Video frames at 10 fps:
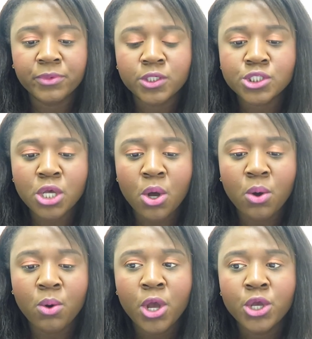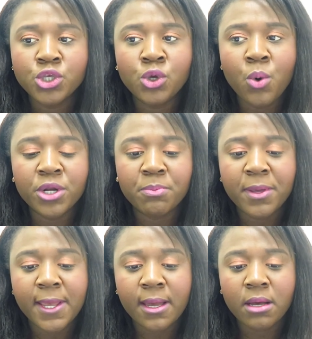So you want to
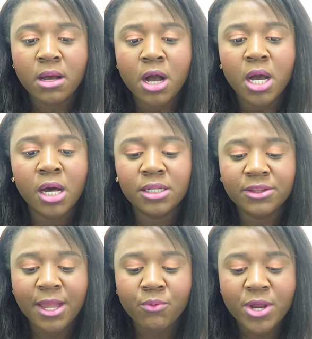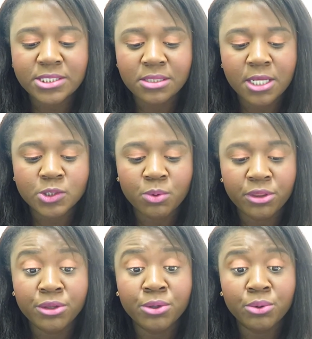pick a color that resonates
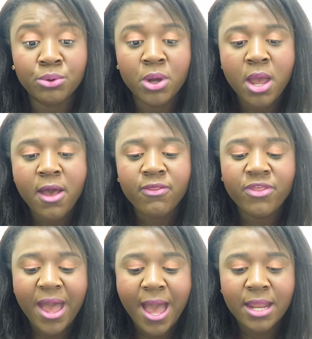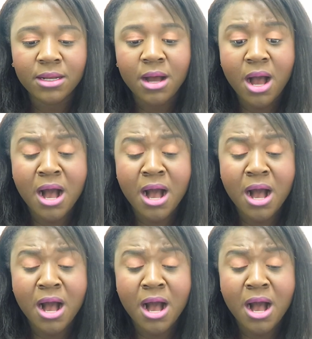with you, that